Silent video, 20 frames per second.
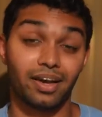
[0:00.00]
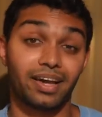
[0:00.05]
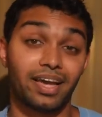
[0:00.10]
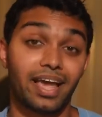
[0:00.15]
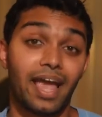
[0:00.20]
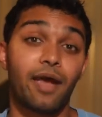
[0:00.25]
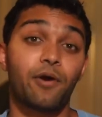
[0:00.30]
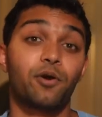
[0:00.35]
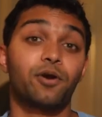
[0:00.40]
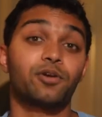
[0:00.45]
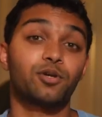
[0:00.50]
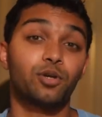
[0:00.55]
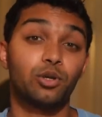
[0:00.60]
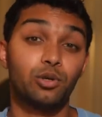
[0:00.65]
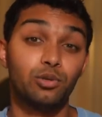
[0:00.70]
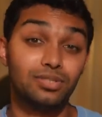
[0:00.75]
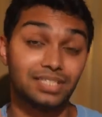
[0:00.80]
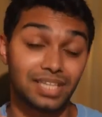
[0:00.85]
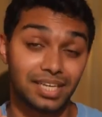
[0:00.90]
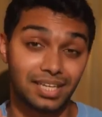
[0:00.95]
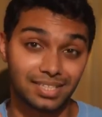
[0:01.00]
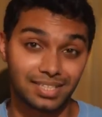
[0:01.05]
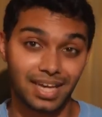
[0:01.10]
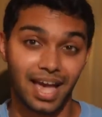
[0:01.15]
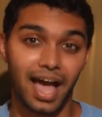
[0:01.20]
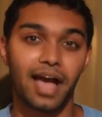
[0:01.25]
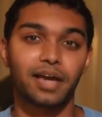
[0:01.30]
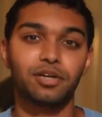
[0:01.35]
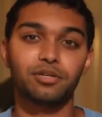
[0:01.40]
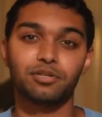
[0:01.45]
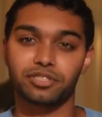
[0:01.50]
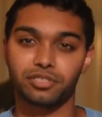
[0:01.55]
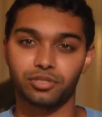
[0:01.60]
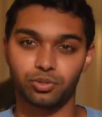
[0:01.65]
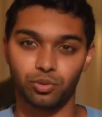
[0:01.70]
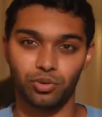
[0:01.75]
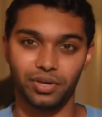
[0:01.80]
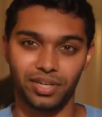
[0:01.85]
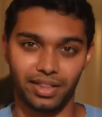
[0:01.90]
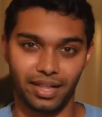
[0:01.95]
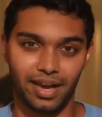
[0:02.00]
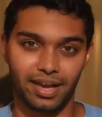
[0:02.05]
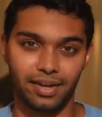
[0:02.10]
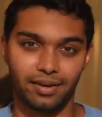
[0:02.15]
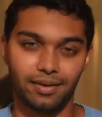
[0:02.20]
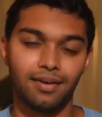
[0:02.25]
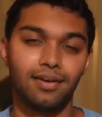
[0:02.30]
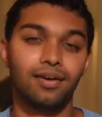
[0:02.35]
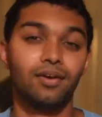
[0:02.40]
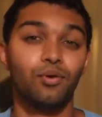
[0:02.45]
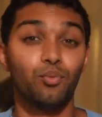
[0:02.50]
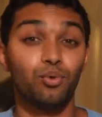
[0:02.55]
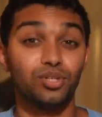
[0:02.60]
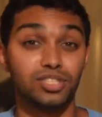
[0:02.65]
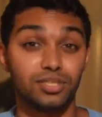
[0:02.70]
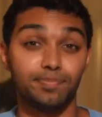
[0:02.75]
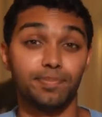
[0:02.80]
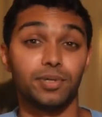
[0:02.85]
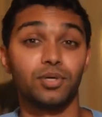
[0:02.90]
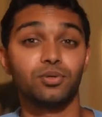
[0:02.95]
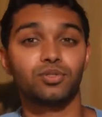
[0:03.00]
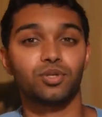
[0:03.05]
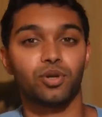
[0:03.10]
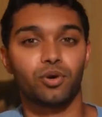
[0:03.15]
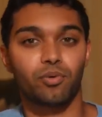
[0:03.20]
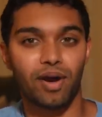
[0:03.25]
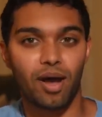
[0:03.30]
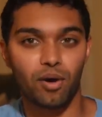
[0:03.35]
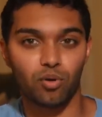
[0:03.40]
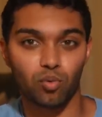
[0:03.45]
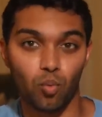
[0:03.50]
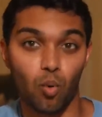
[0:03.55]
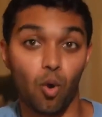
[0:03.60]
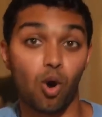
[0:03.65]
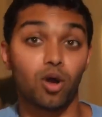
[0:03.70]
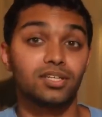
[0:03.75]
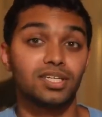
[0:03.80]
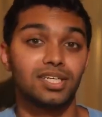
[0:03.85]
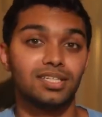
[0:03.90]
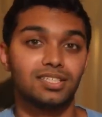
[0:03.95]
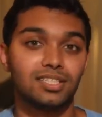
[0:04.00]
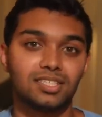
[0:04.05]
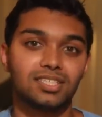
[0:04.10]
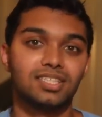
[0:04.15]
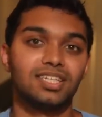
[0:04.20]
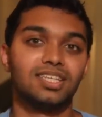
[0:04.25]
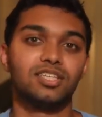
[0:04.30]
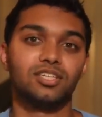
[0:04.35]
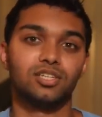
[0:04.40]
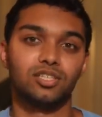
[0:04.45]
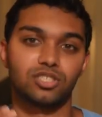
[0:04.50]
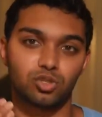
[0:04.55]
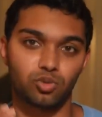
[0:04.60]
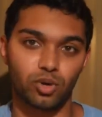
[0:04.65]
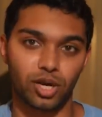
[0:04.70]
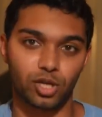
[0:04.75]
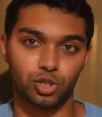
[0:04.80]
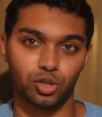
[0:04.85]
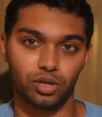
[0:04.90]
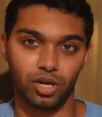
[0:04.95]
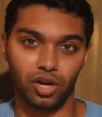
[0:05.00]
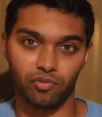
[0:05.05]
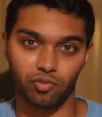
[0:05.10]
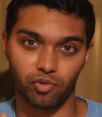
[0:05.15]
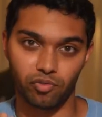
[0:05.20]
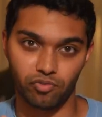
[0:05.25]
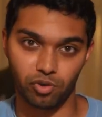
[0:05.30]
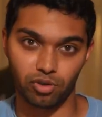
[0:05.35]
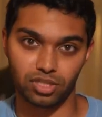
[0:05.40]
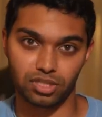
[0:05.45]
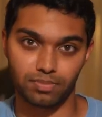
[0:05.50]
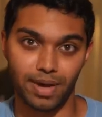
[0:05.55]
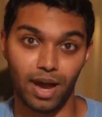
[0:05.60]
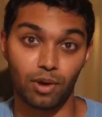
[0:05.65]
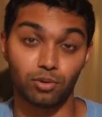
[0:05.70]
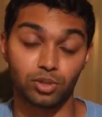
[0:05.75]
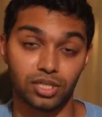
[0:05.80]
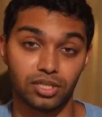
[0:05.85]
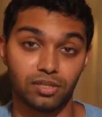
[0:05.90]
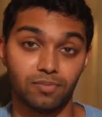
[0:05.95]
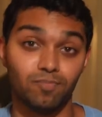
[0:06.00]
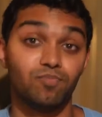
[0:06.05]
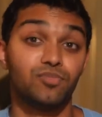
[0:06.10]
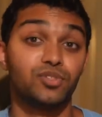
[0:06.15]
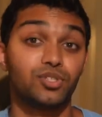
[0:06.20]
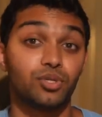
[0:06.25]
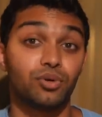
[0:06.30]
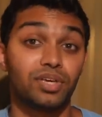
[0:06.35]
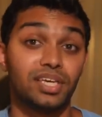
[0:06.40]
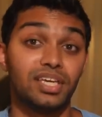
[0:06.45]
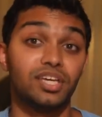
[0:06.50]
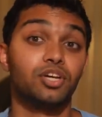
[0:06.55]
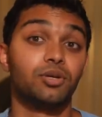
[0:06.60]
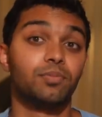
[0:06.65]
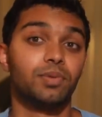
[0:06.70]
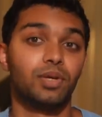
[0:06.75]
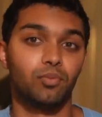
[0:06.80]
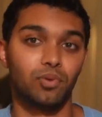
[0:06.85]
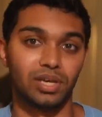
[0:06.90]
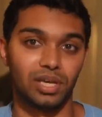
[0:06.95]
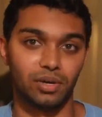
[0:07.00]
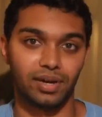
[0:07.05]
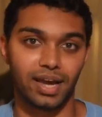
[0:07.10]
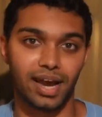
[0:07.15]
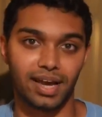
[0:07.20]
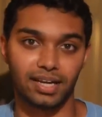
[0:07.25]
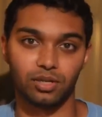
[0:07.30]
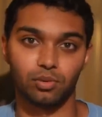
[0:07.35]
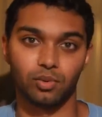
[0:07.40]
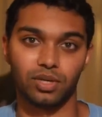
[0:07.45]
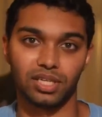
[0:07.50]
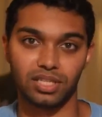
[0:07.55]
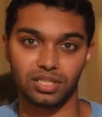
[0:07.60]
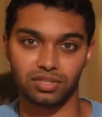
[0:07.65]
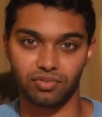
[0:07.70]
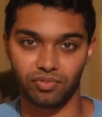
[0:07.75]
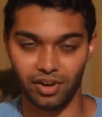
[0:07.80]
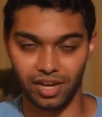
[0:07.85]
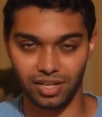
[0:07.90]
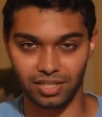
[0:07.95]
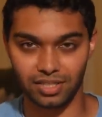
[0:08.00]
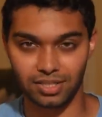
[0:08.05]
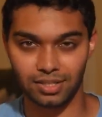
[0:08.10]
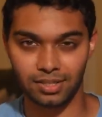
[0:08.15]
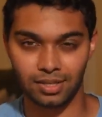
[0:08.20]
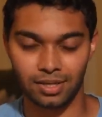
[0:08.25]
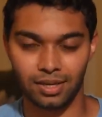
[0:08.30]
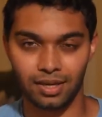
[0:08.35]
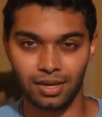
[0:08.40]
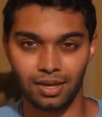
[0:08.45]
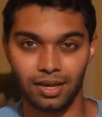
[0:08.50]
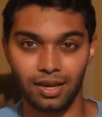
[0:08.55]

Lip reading: a character whose entire storyline was built around wanting to see the destruction of Reverse Mountain, so he could be reunited with his friends.